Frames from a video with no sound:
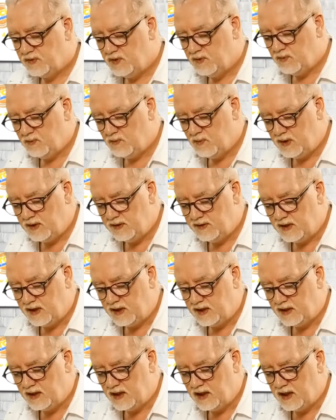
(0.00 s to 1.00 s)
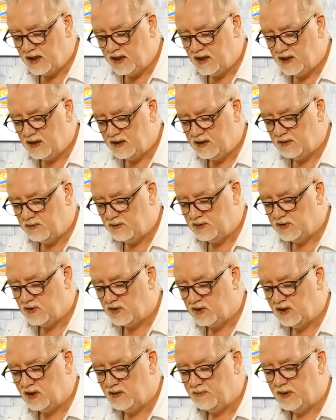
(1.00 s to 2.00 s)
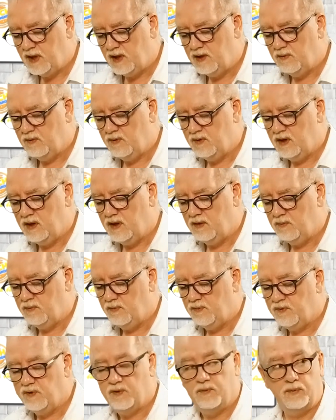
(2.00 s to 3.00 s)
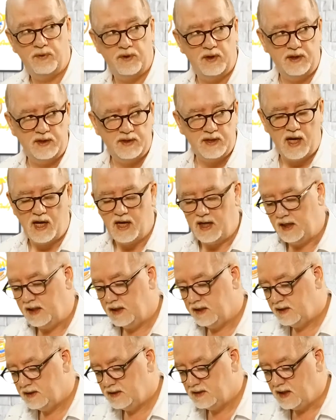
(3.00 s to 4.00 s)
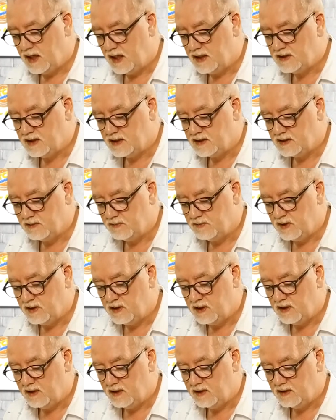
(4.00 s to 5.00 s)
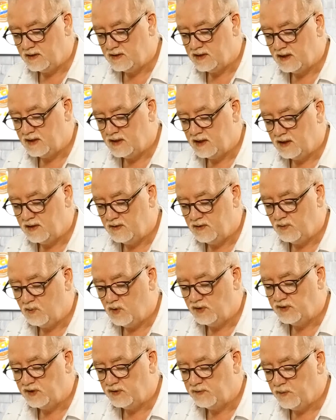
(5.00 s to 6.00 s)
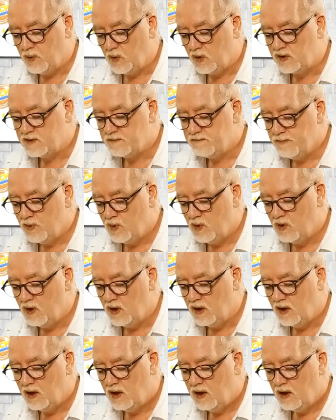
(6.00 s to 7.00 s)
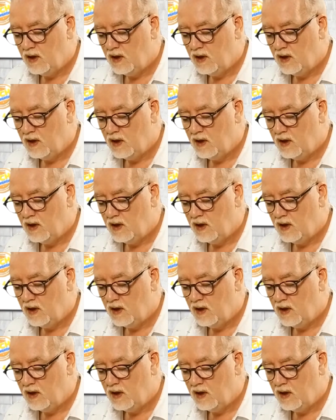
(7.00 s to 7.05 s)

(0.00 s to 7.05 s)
So one thing they were talking about within the Thai system, he said they wanted to focus more